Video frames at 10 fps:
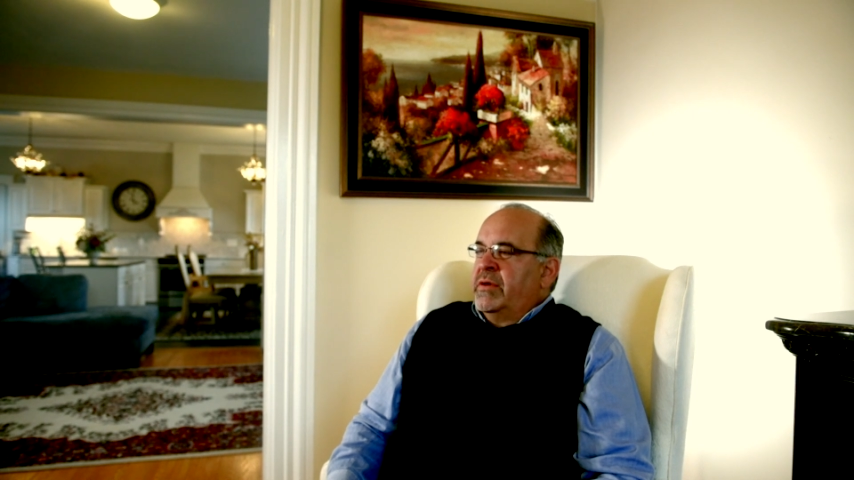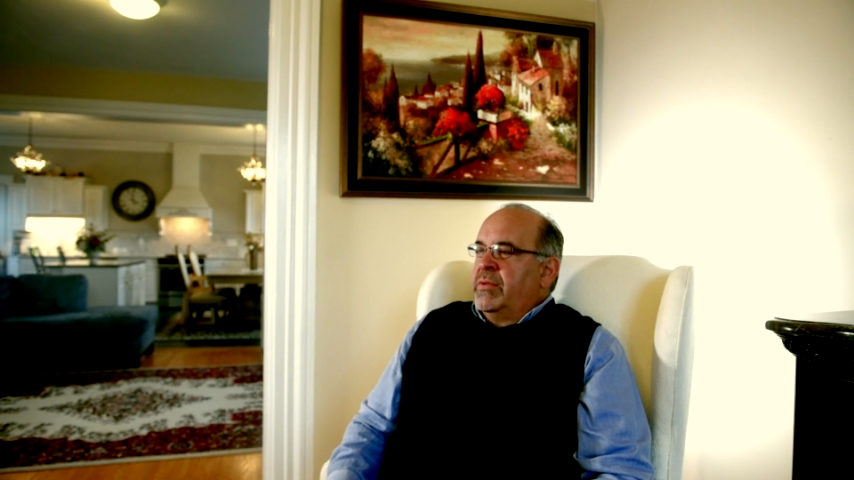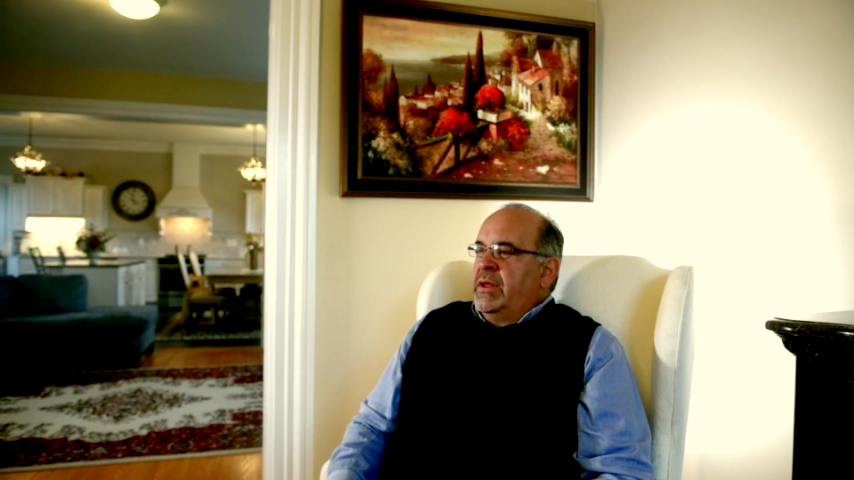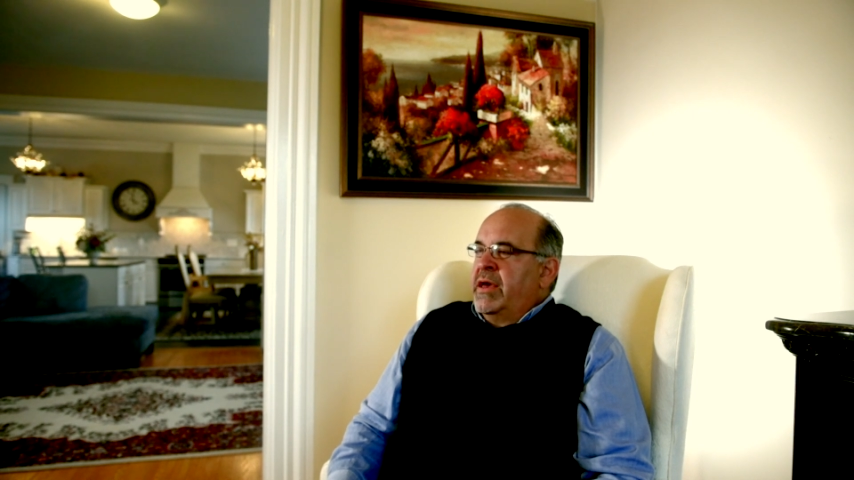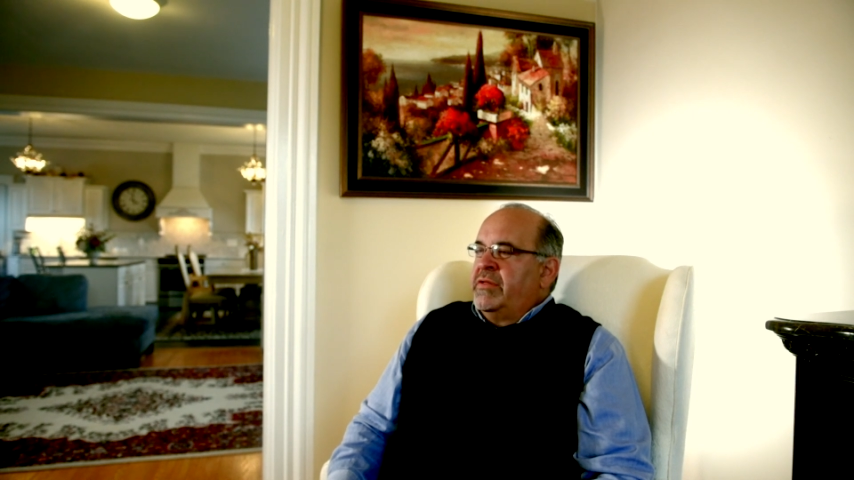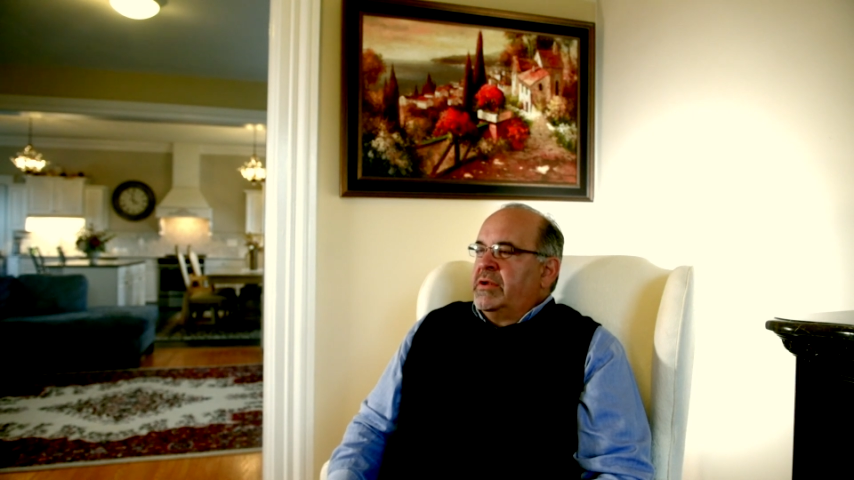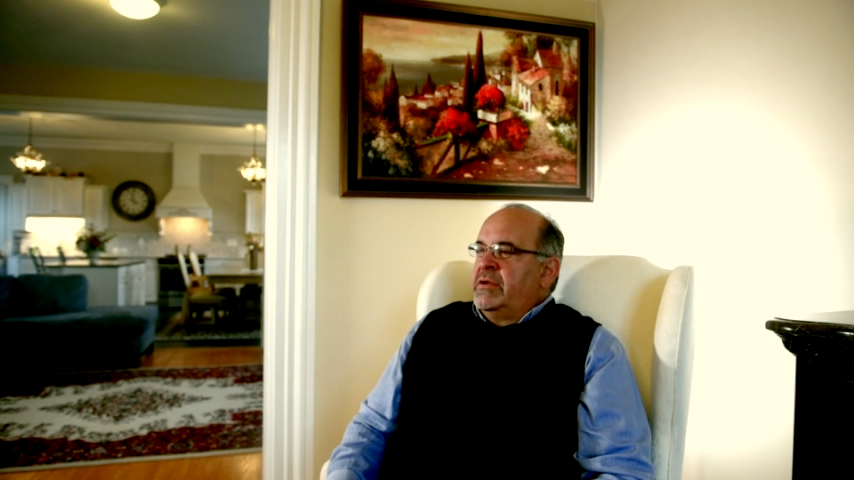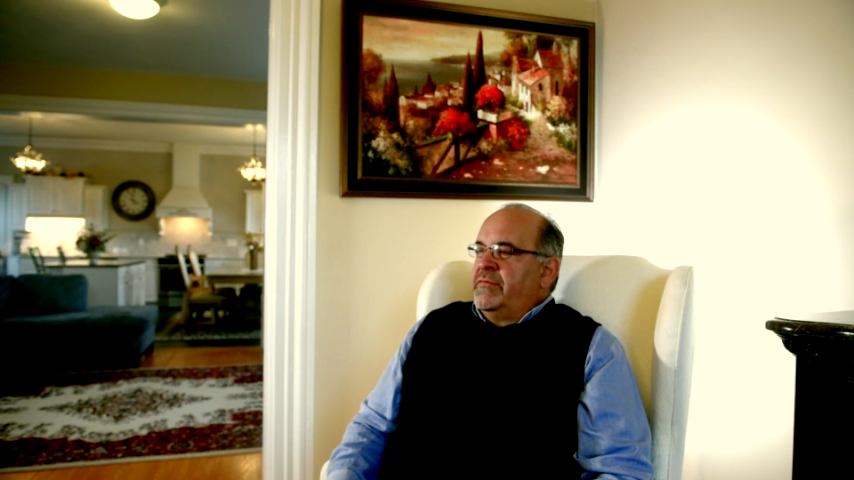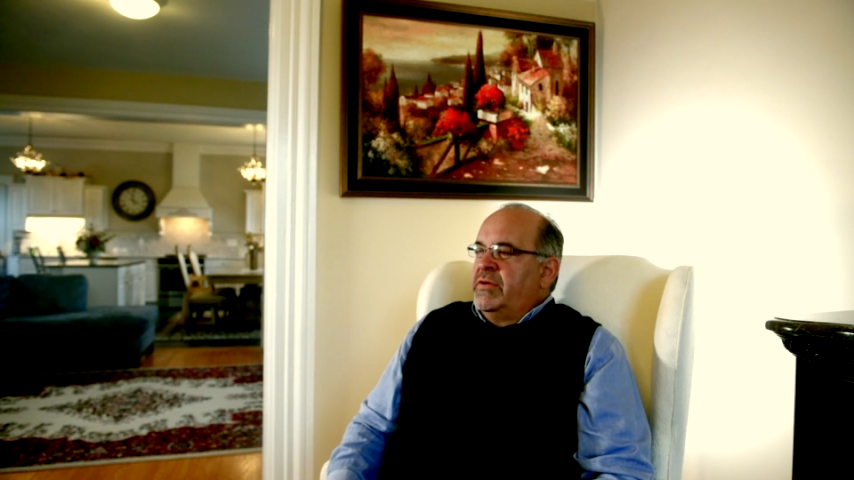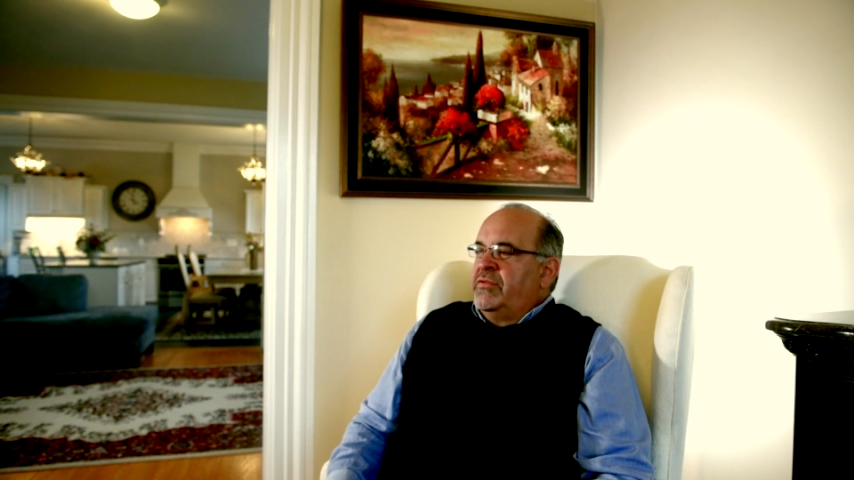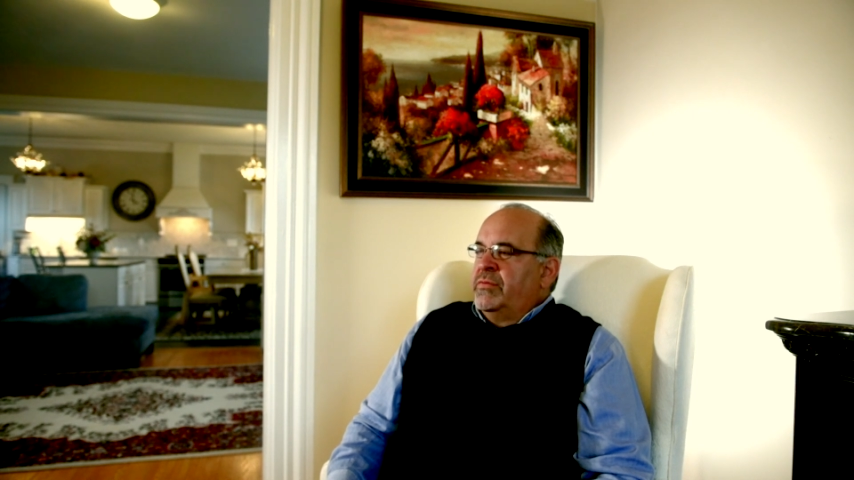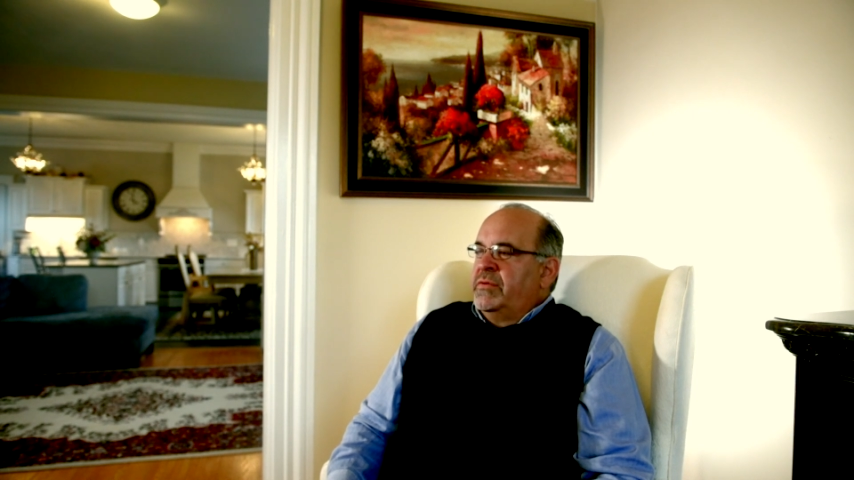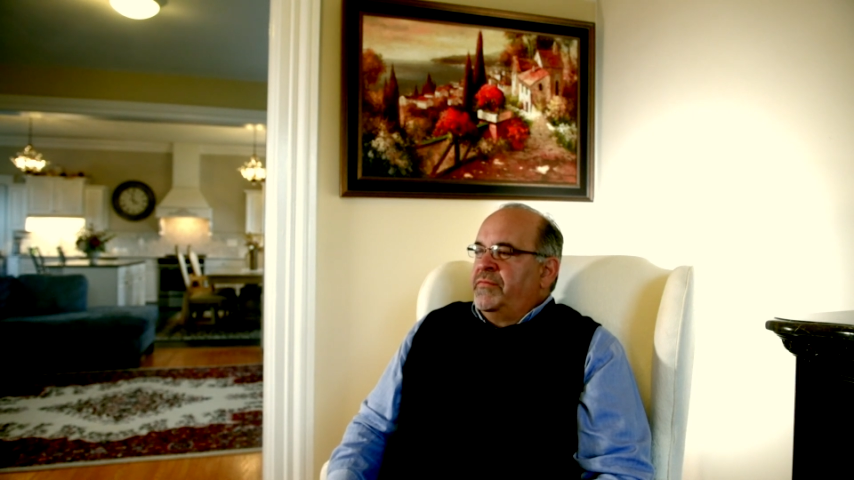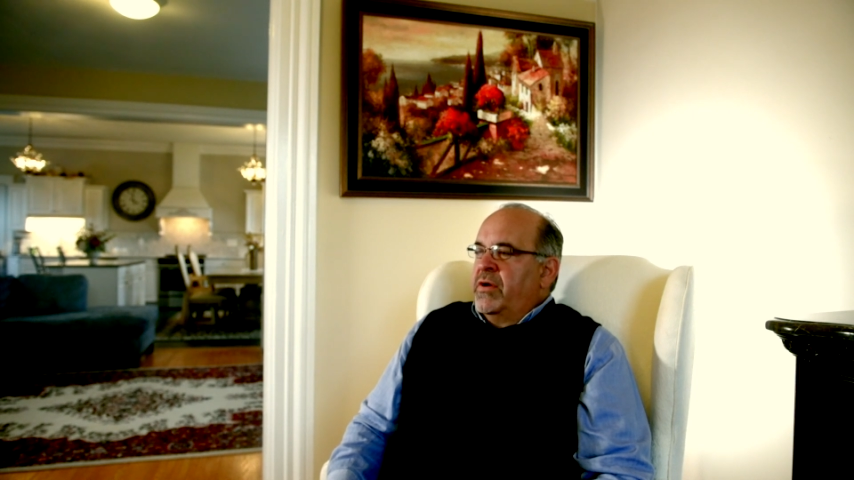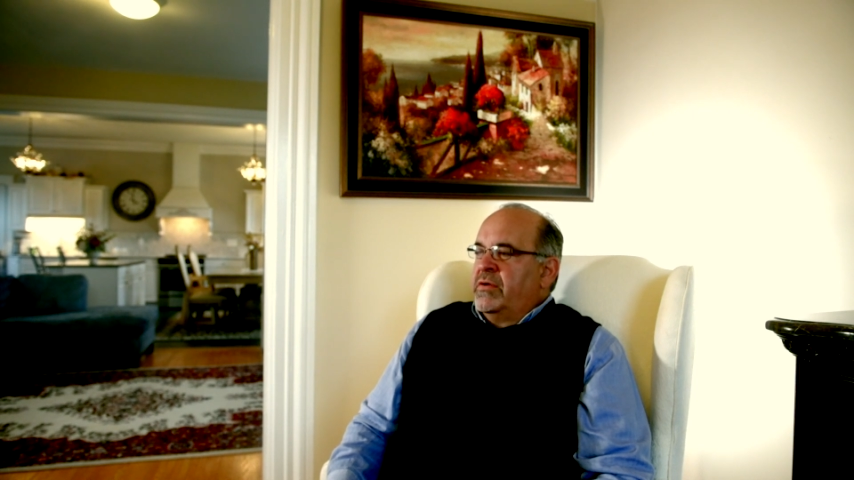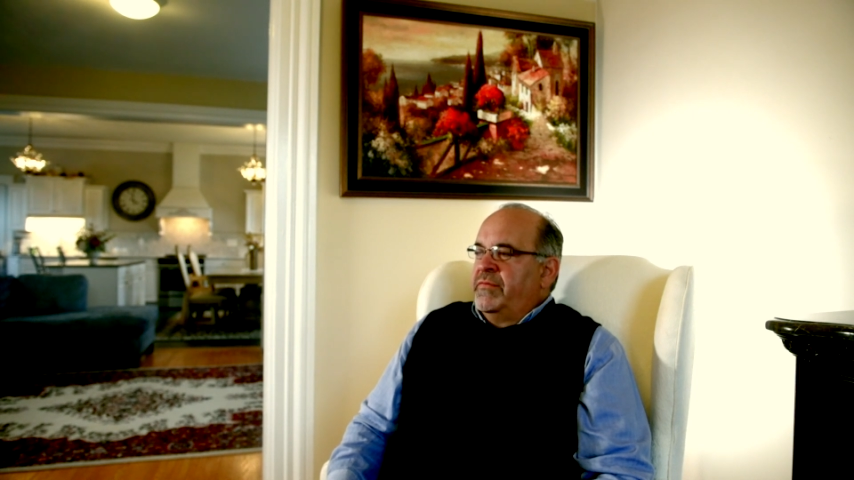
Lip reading: when he has an individual in front of